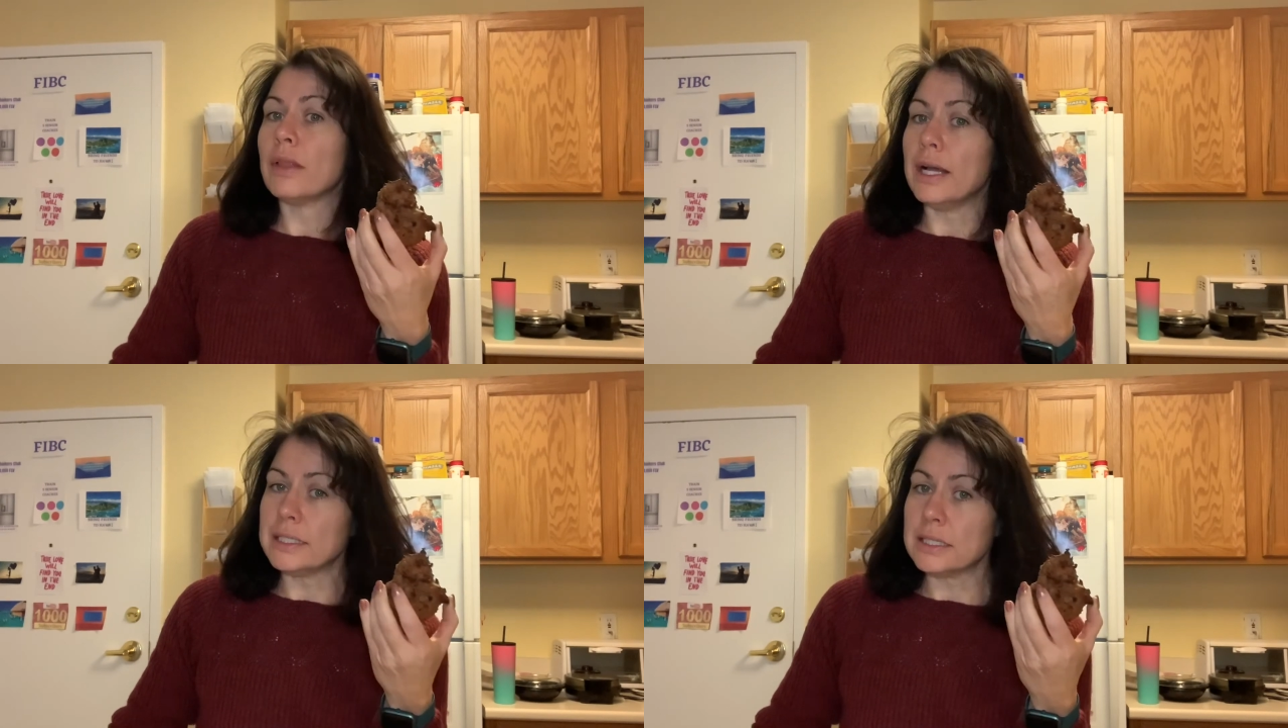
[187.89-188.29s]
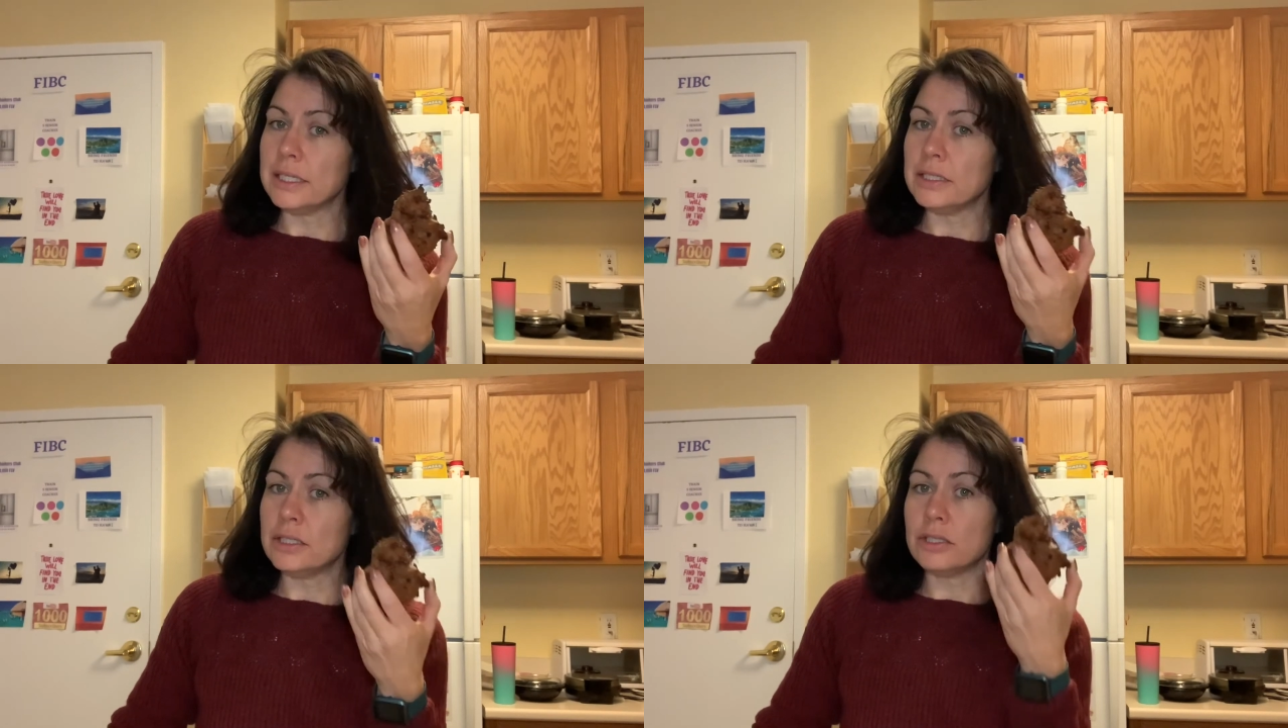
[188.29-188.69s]
last
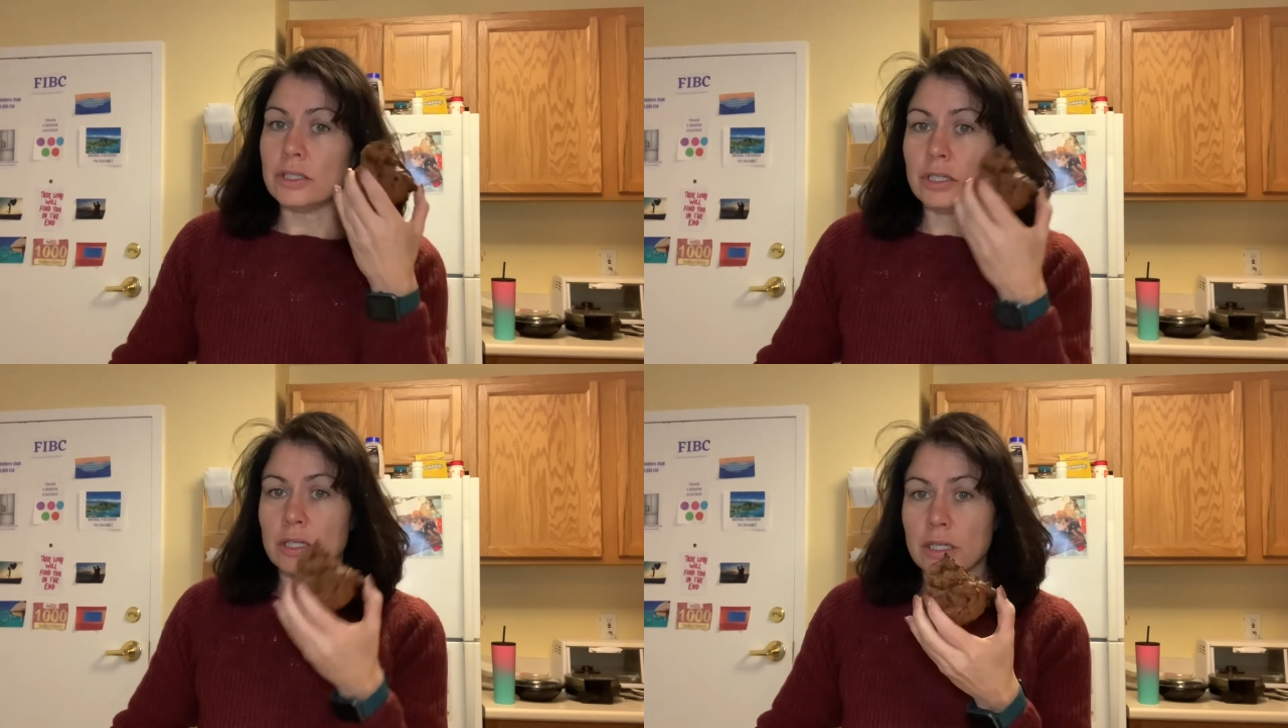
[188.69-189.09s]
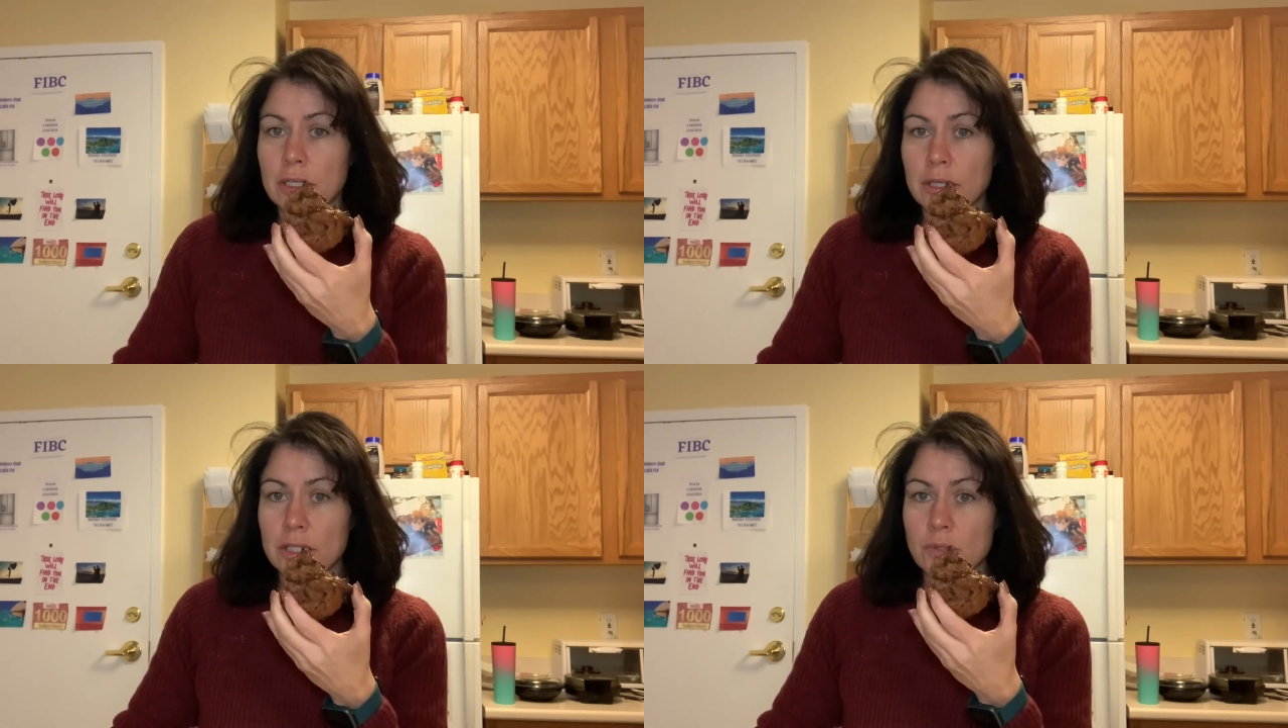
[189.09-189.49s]
night's dessert,
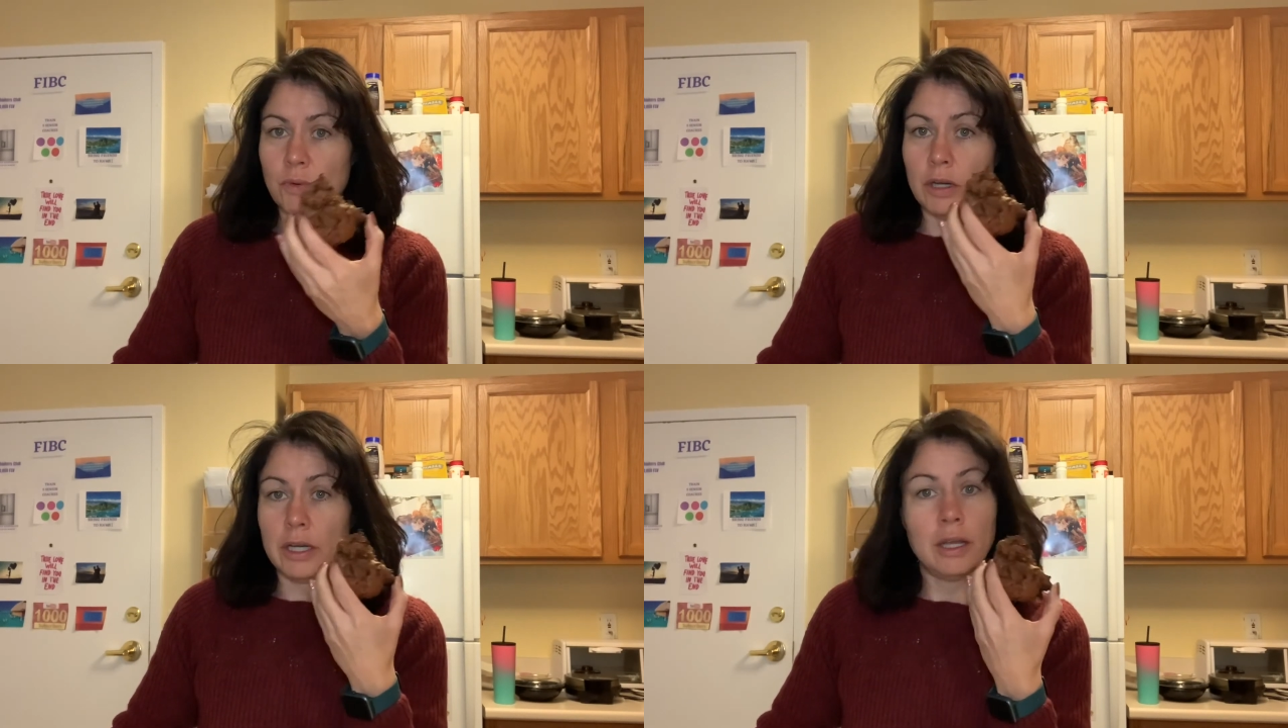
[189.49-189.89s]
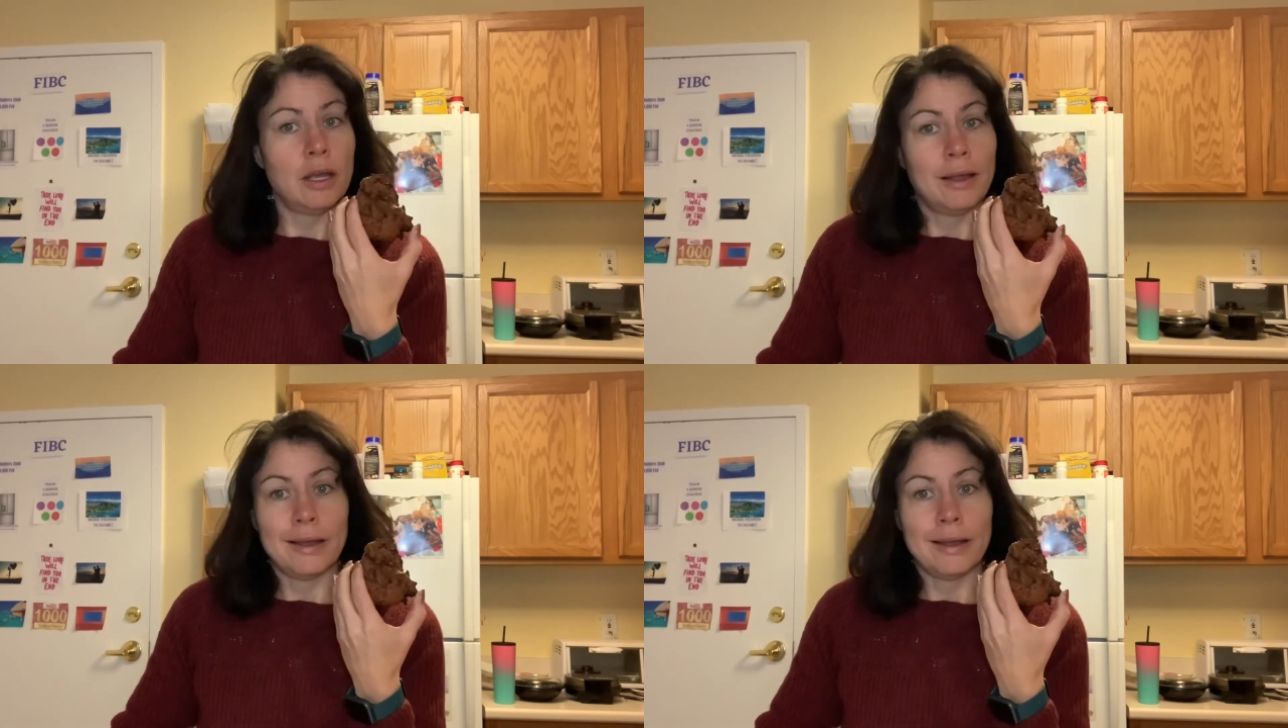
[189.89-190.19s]
this one,